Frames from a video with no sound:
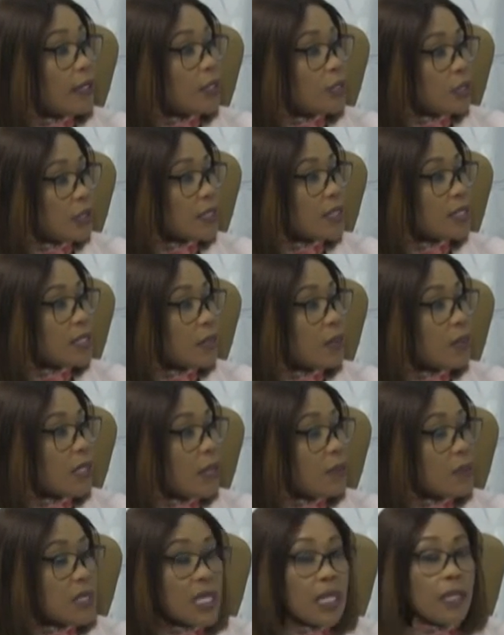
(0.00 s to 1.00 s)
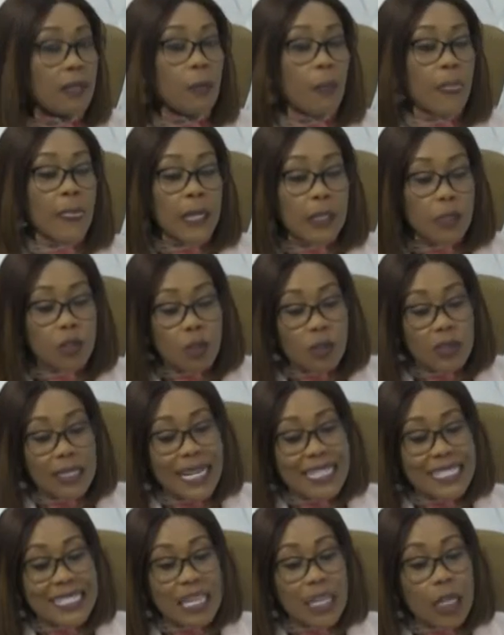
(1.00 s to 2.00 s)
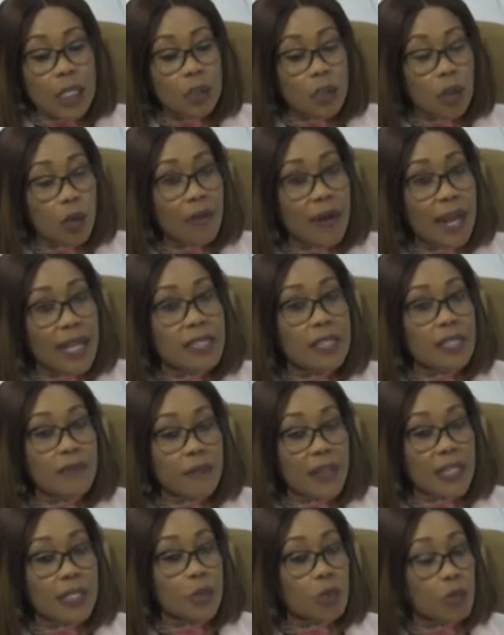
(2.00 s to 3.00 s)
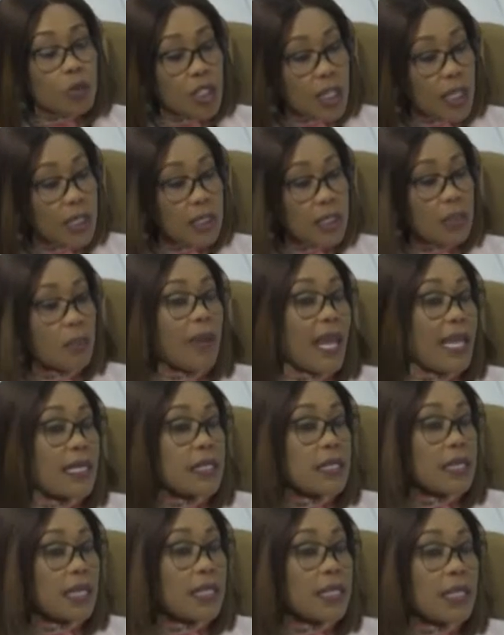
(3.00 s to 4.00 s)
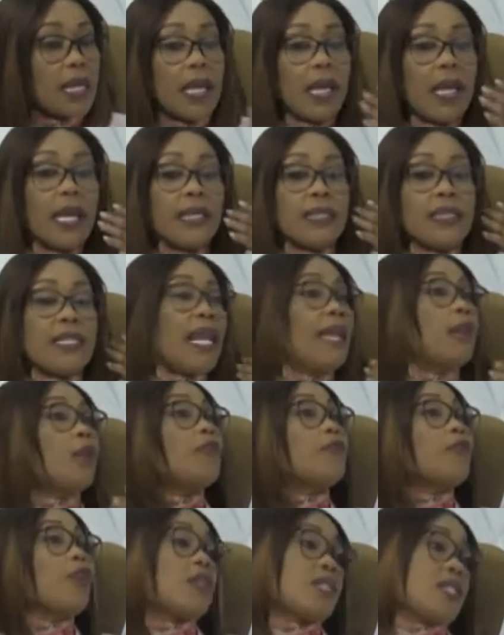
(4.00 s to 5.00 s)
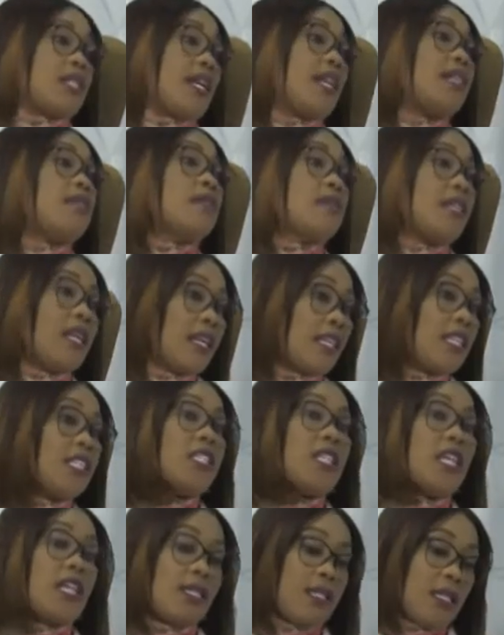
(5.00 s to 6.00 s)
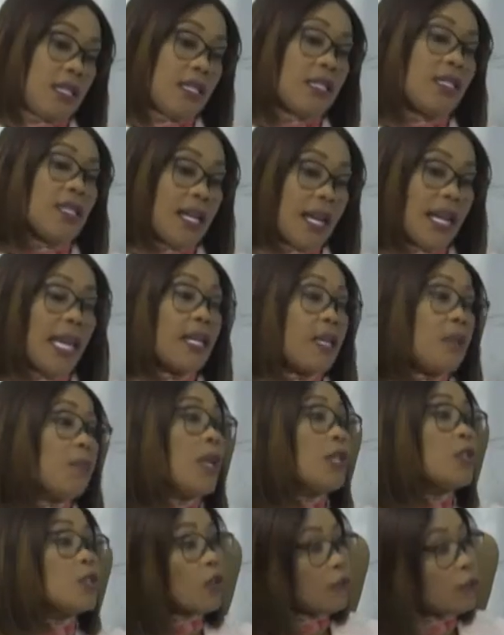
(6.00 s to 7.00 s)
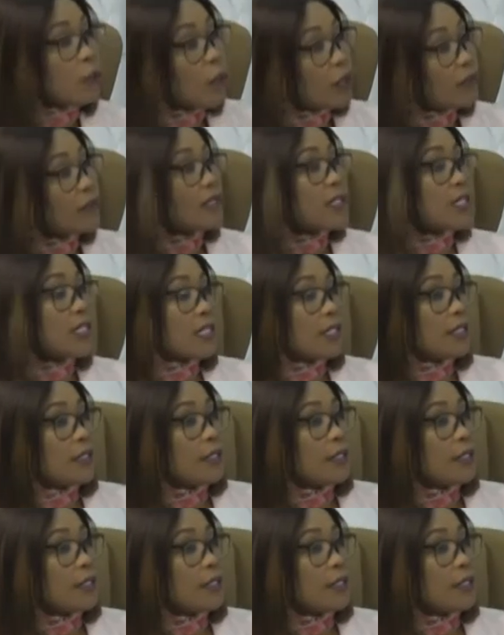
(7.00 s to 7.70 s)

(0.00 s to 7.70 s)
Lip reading: Do you understand what I'm saying? So that ignorance first, to change the mindset. Then, of course, there are elements of poverty.